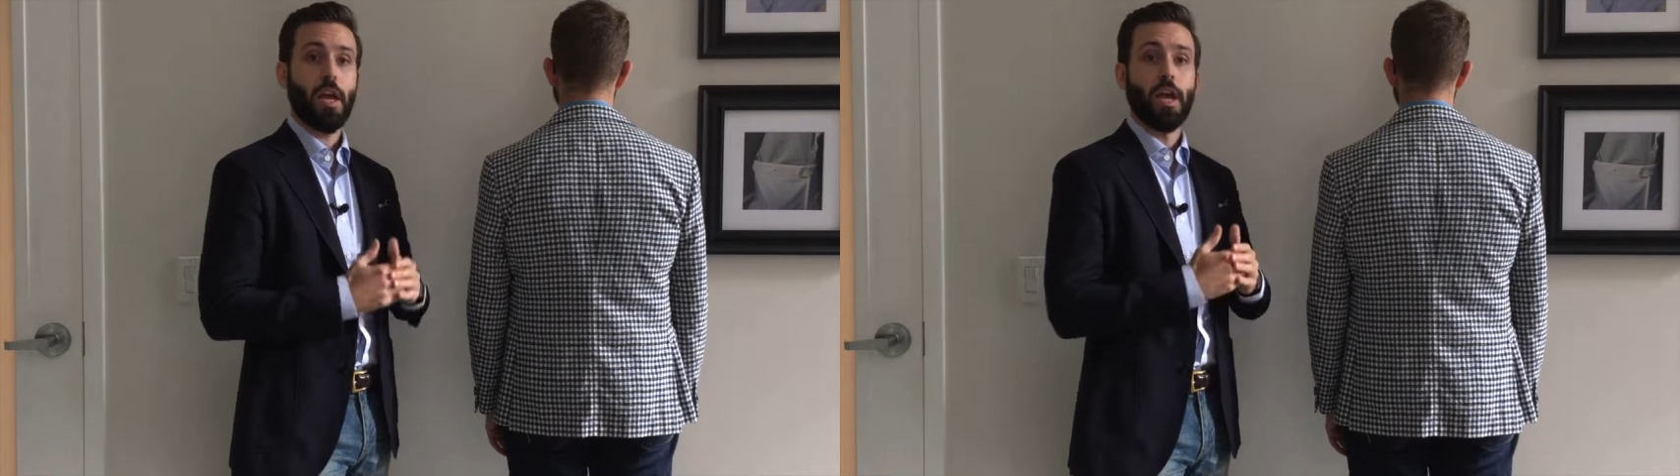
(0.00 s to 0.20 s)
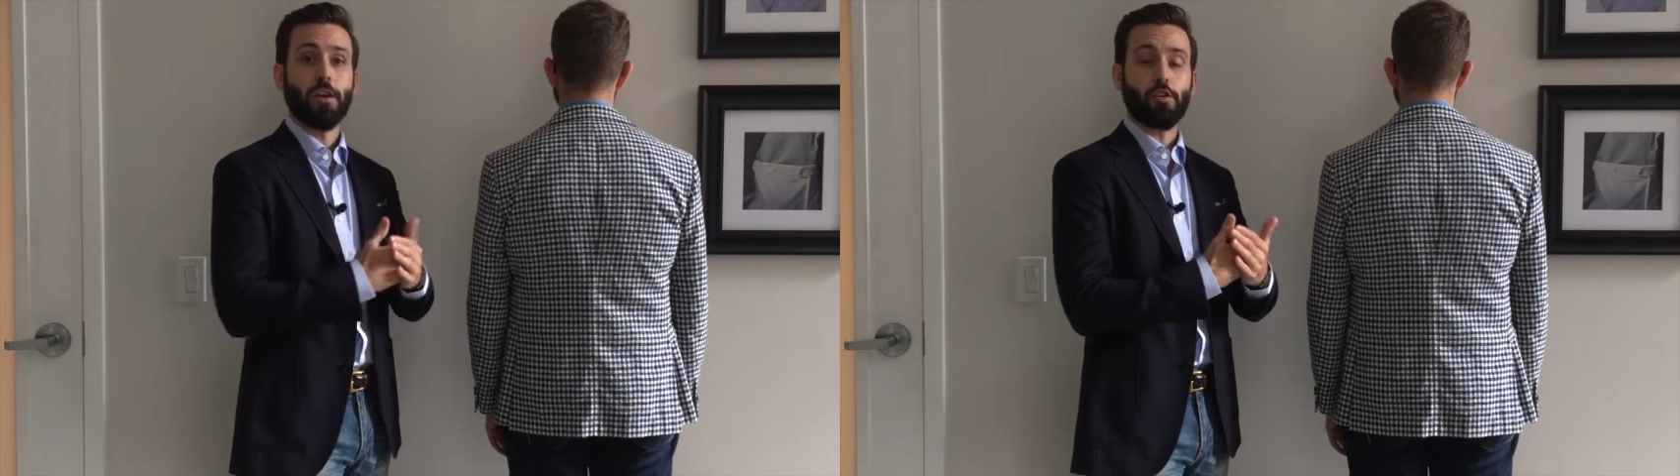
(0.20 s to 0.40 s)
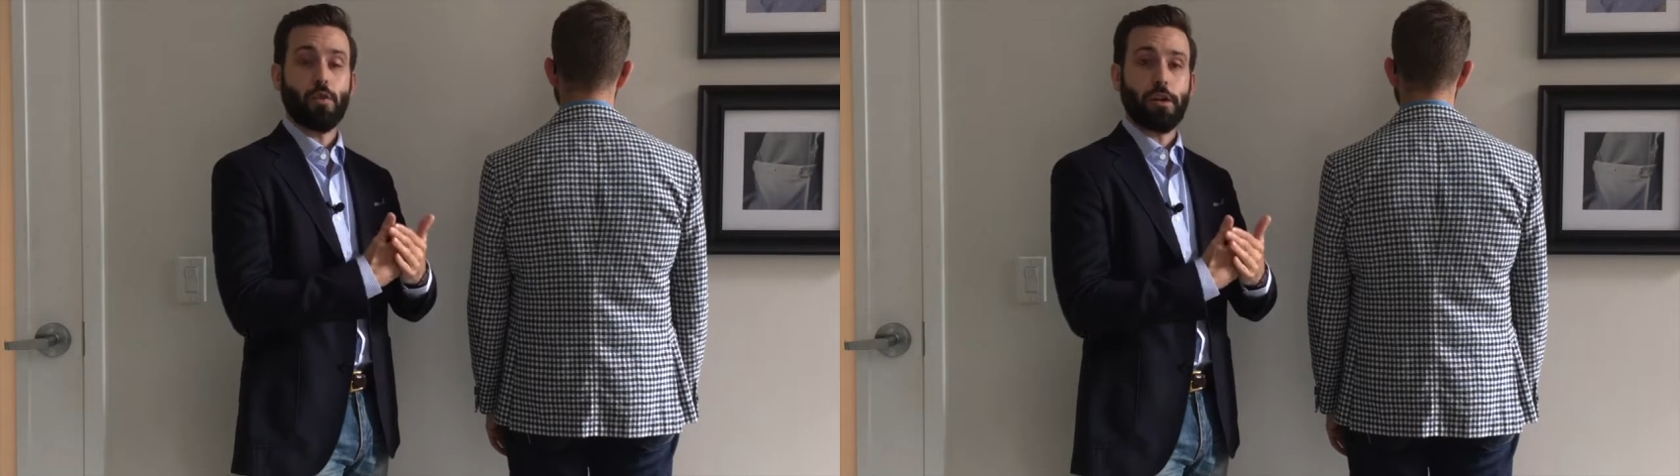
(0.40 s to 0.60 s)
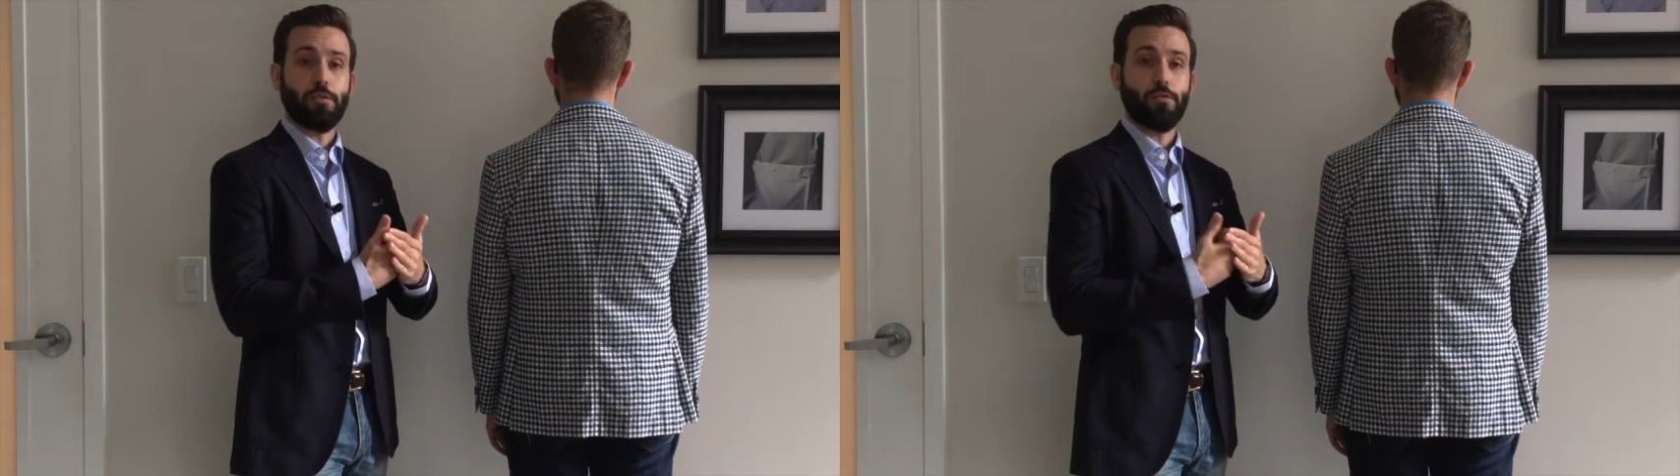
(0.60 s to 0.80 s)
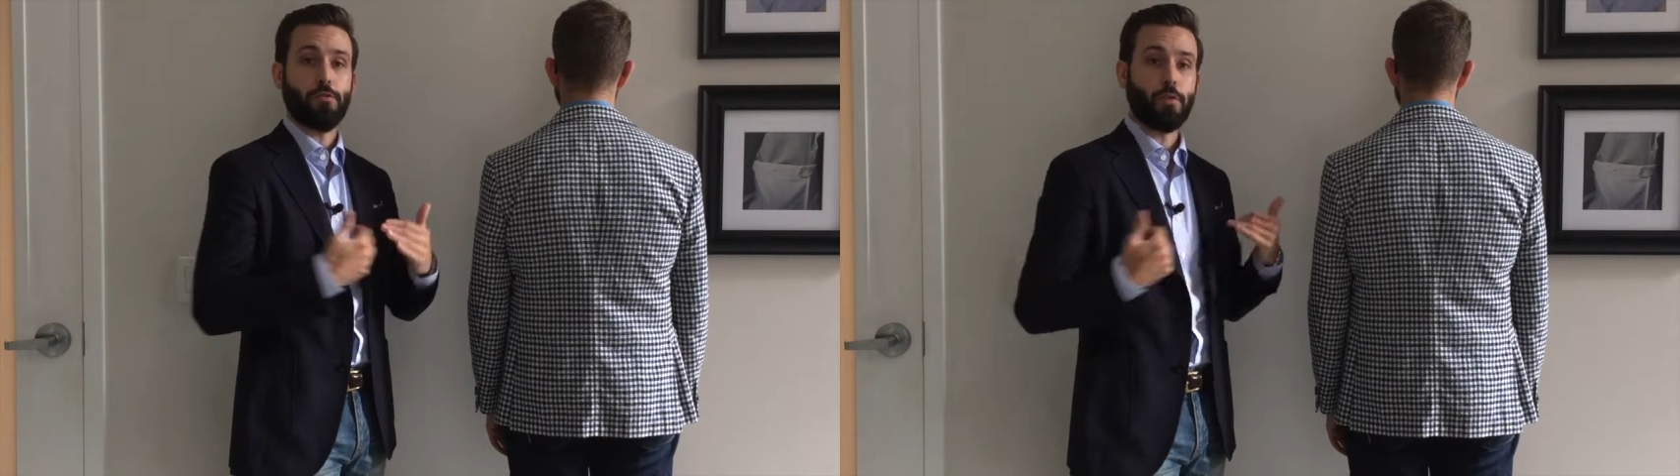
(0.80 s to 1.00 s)
and a correct
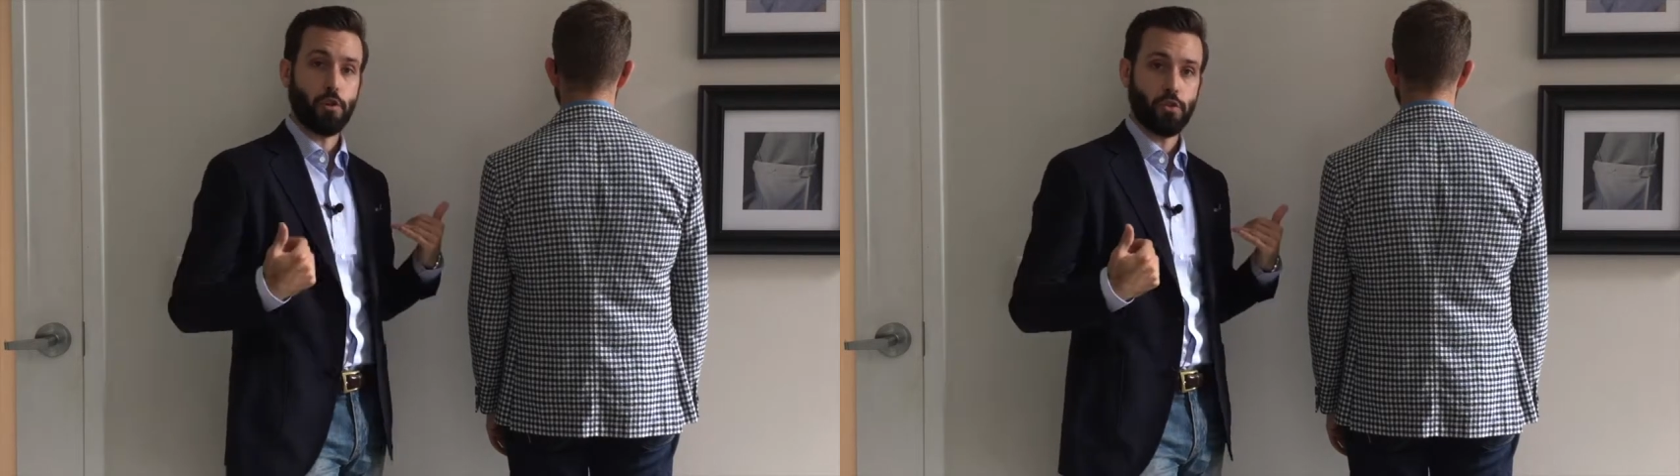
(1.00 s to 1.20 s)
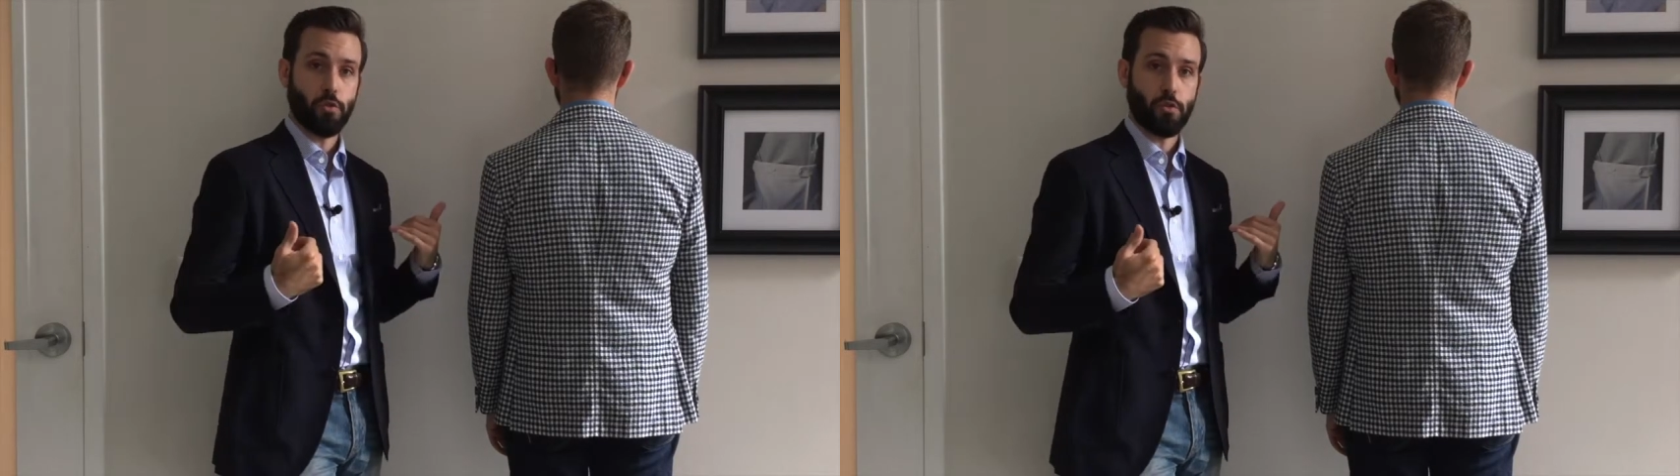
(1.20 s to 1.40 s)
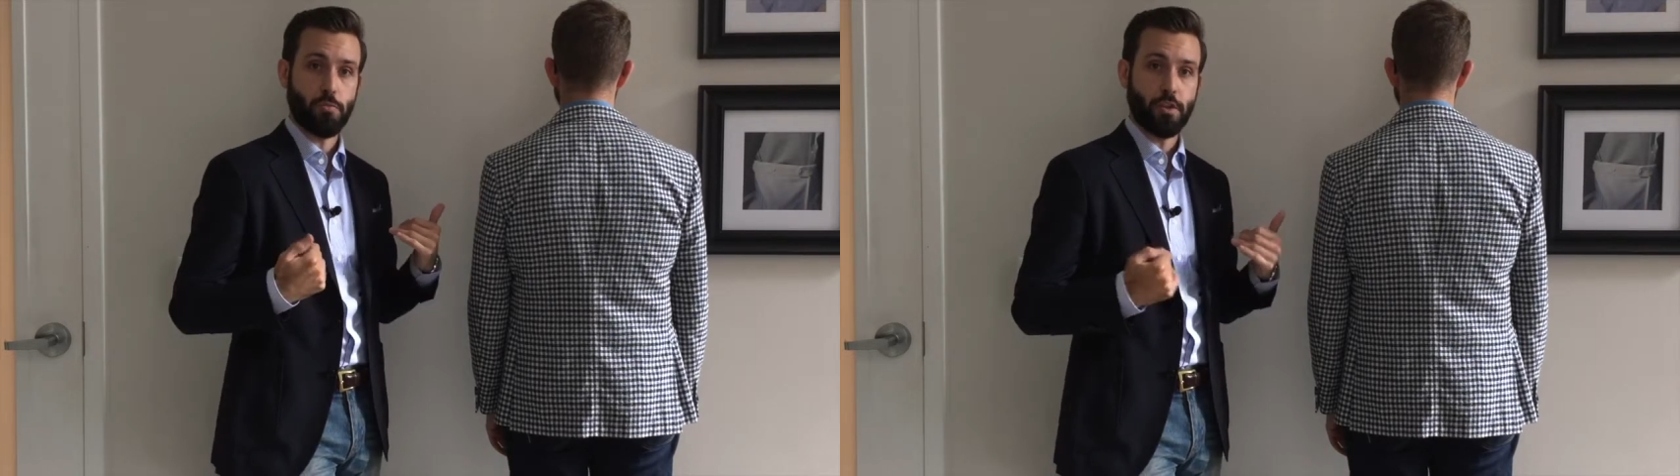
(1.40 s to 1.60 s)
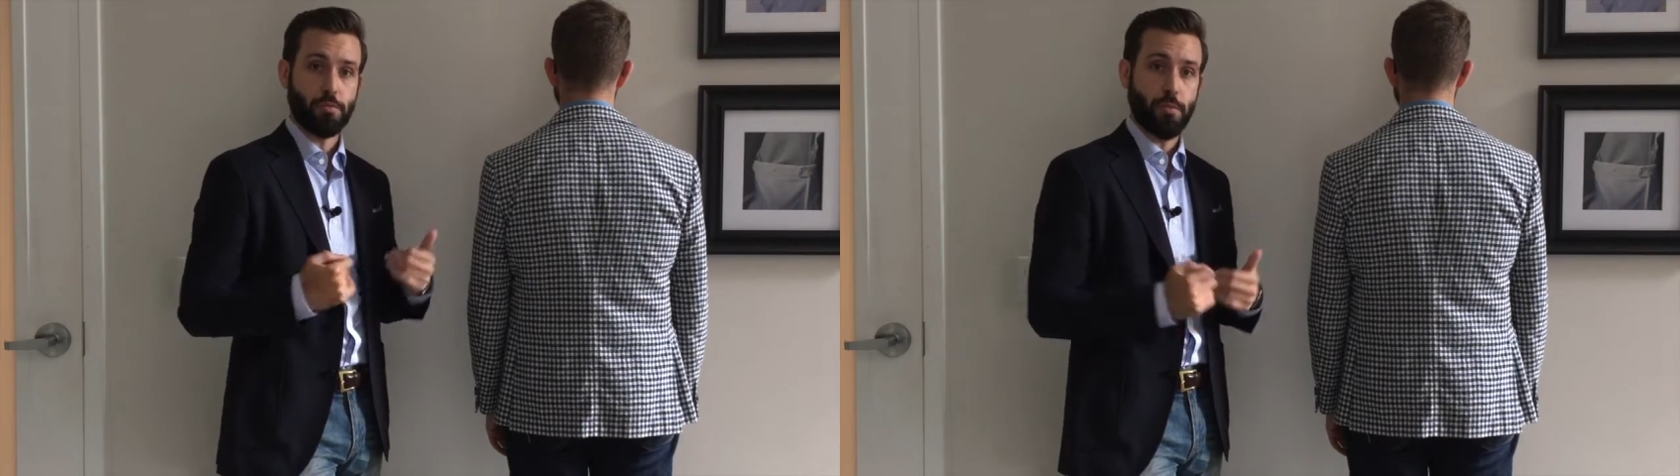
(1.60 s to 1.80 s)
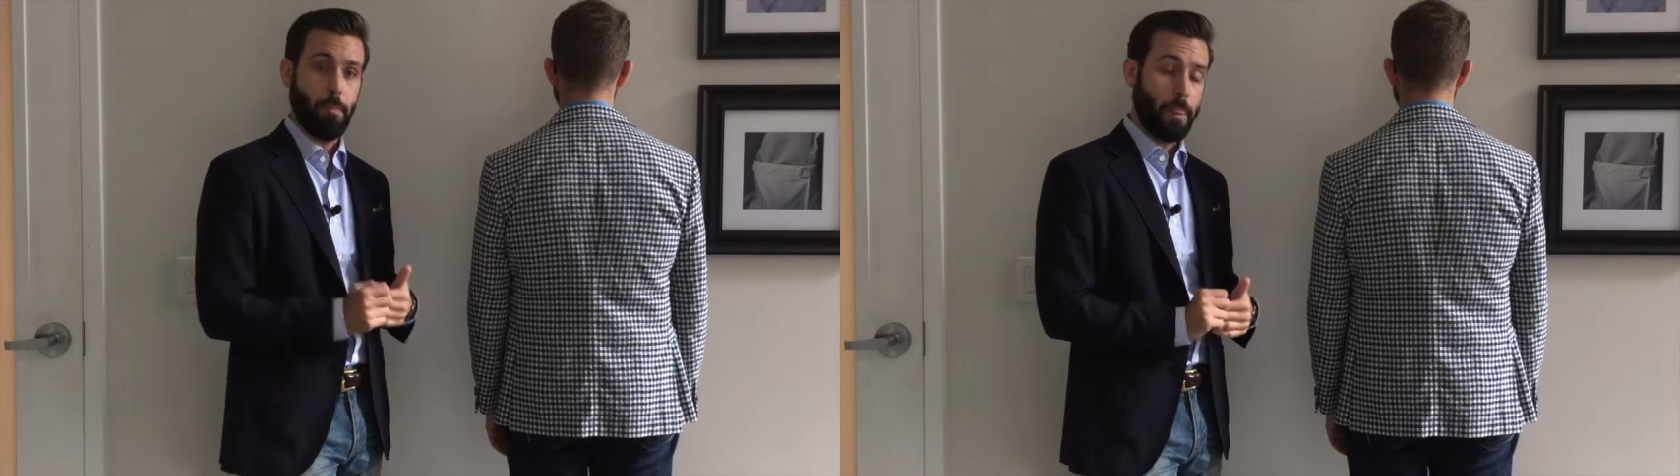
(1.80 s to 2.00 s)
front shoulder measurement.